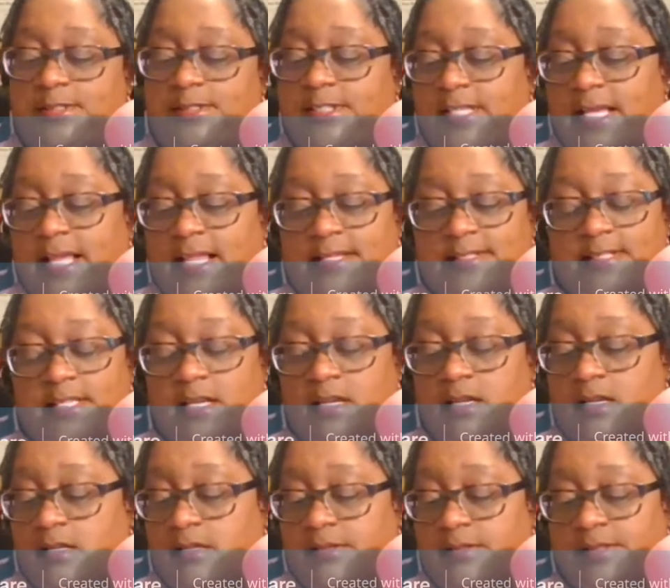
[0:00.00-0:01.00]
Child,
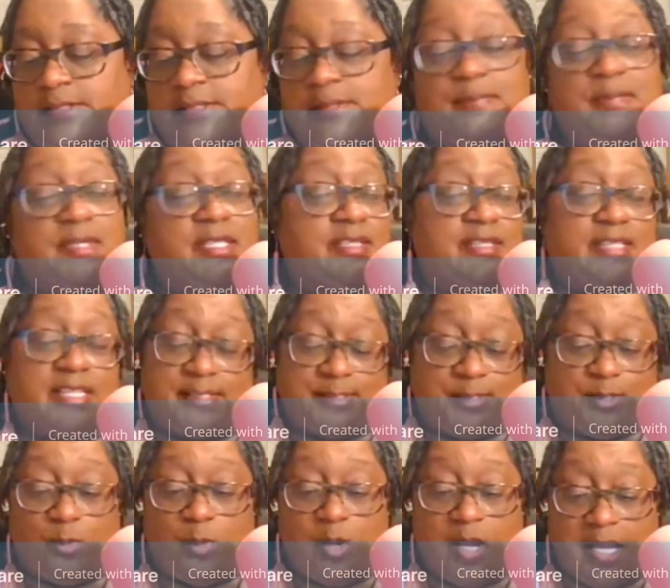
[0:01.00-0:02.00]
uh -uh. but
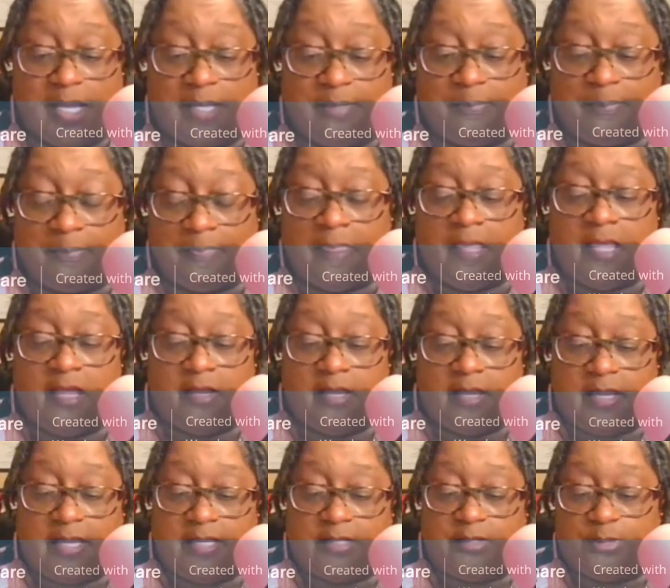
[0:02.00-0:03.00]
that's why.
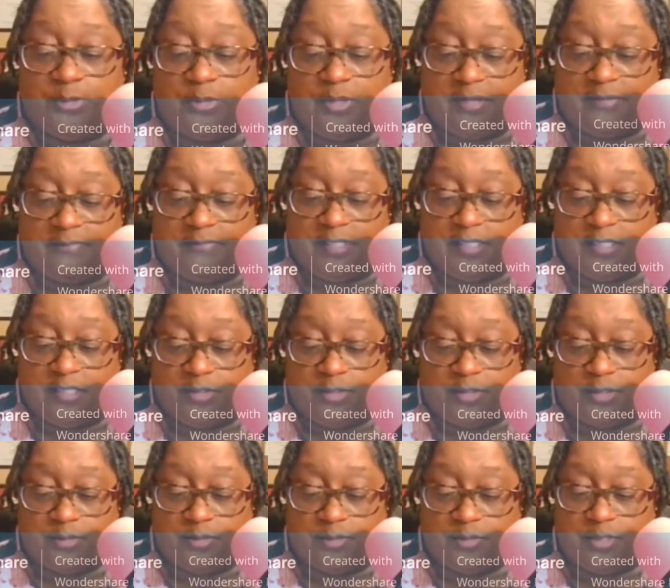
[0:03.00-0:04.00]
I do have
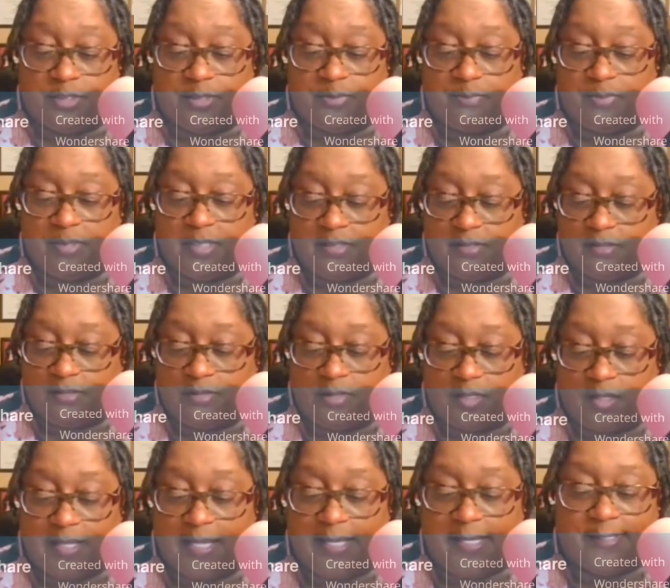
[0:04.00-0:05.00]
dentures, but you
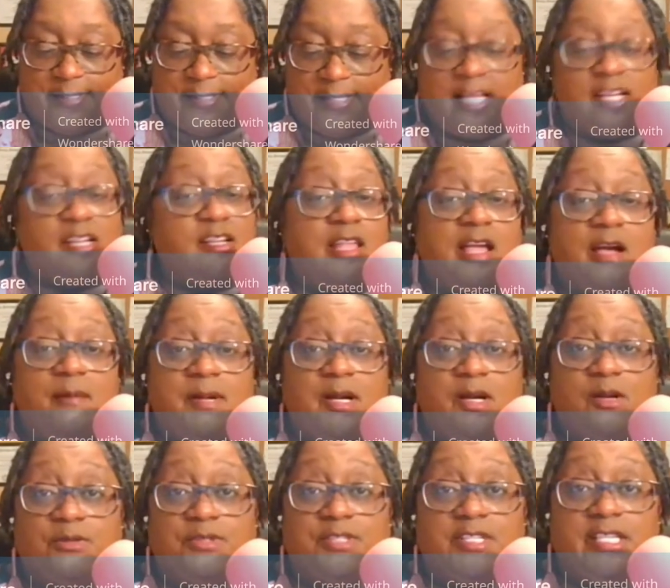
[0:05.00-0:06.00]
know, like I said, I clock
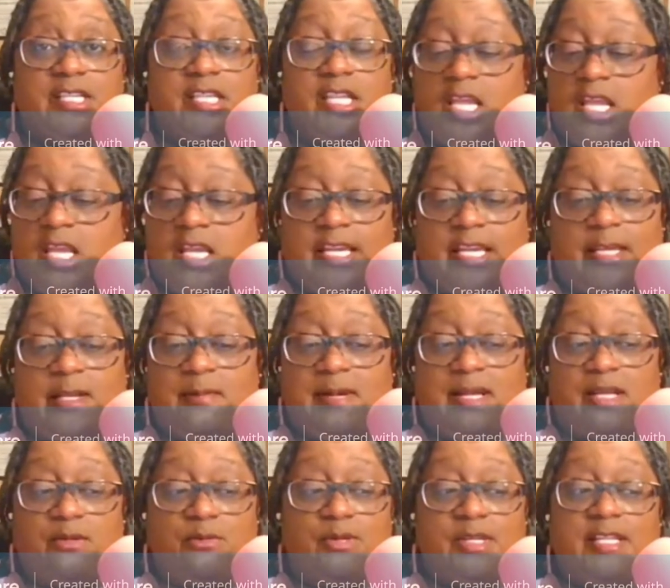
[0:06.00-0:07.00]
my own teeth. Can't
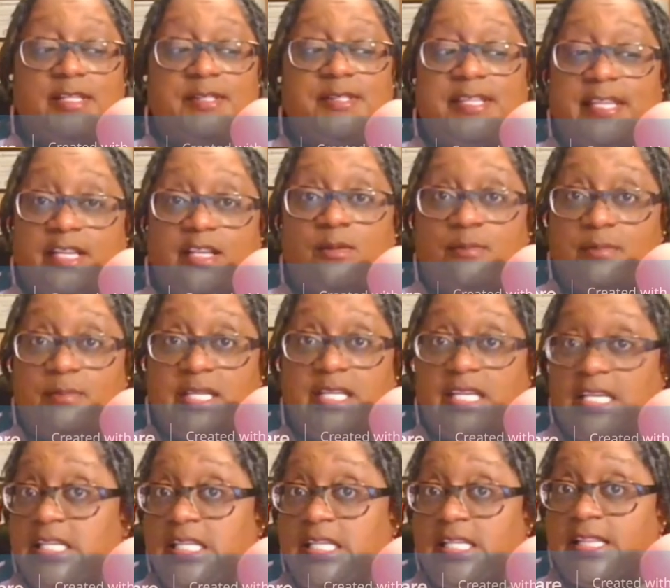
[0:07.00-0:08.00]
nobody really tell me
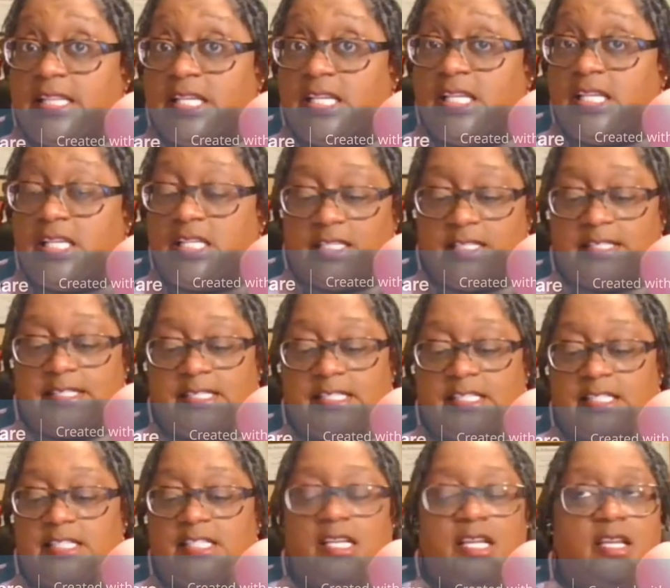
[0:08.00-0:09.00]
anything in a
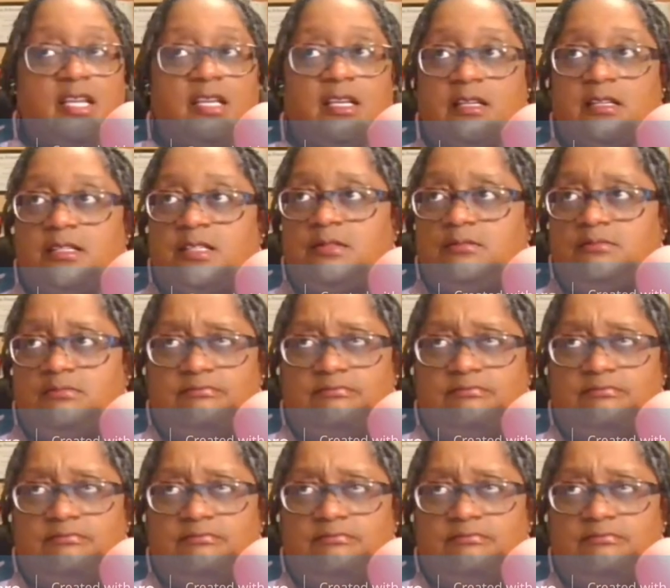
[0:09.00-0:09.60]
sense, cause